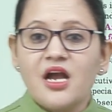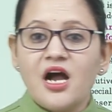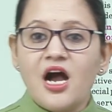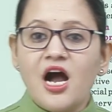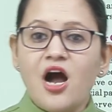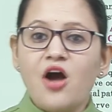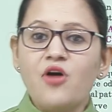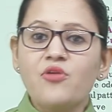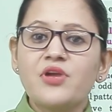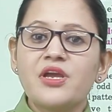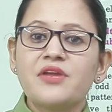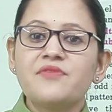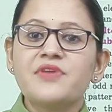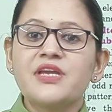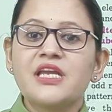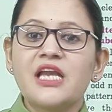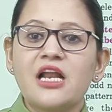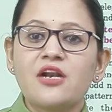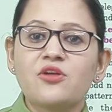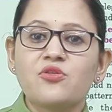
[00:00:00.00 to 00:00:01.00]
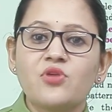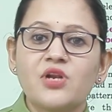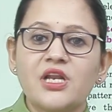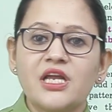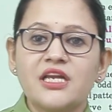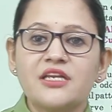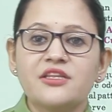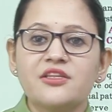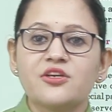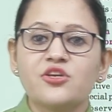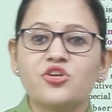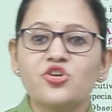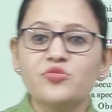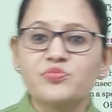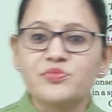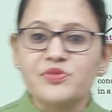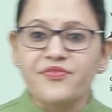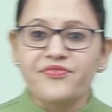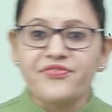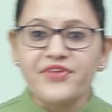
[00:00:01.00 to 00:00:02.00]
How can we calculate the
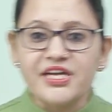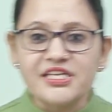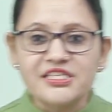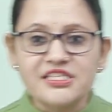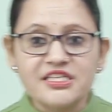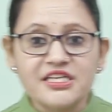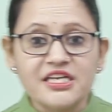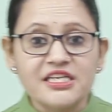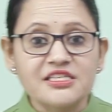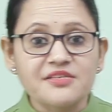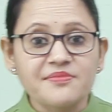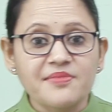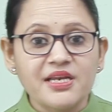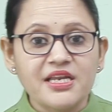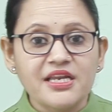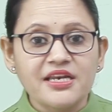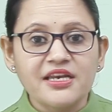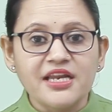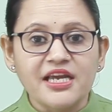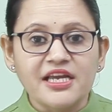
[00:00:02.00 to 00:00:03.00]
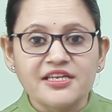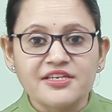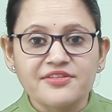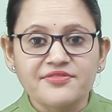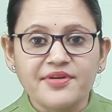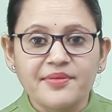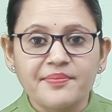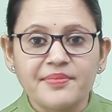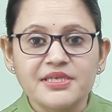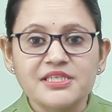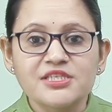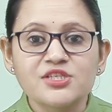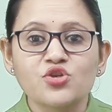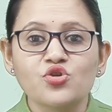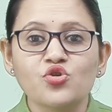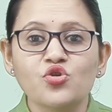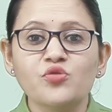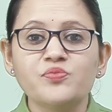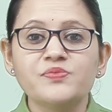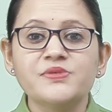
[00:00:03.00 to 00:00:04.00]
cubes of fraction, decimal and negative numbers?
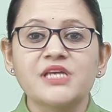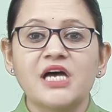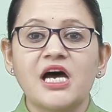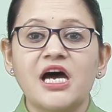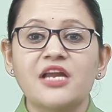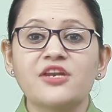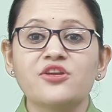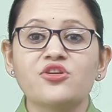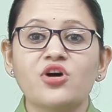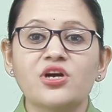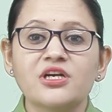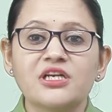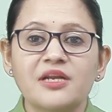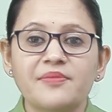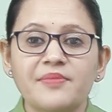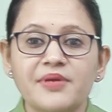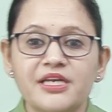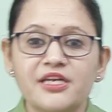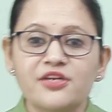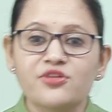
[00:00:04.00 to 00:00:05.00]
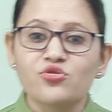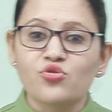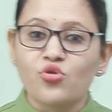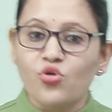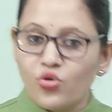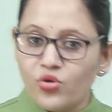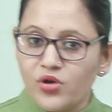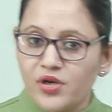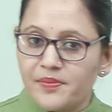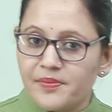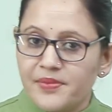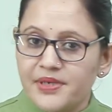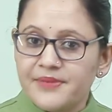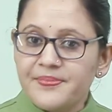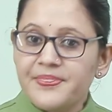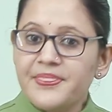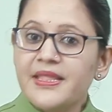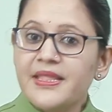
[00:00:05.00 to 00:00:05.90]
Cubes are not limited to whole number.